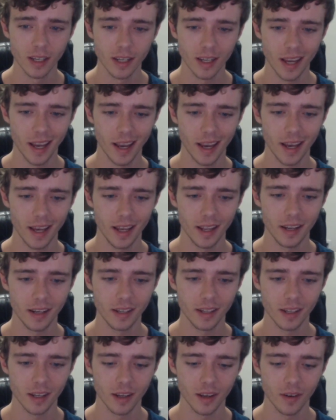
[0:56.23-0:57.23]

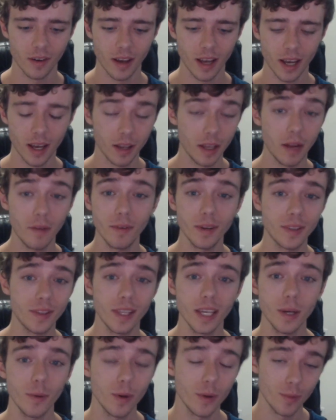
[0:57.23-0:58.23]
And
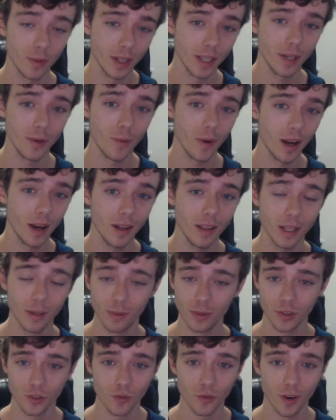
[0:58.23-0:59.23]
everything went really well. It
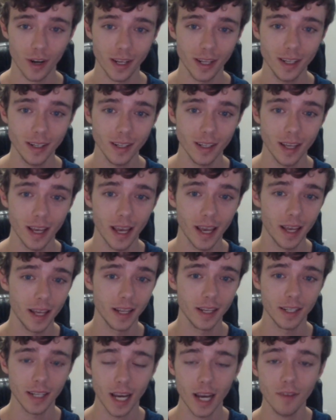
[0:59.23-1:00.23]
was great.
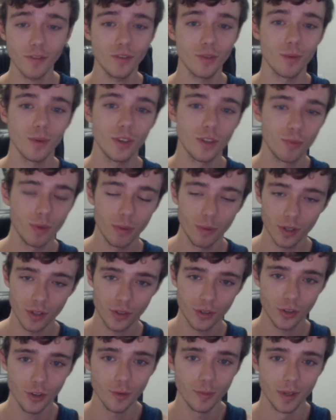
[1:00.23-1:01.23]
And afterwards, we went
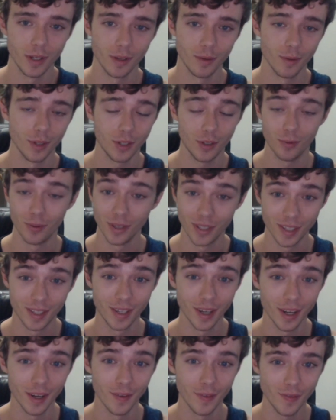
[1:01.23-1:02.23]
tubing, which was a
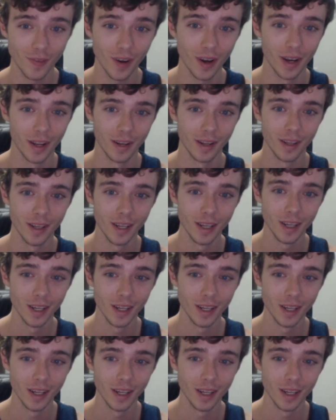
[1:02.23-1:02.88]
ton of fun.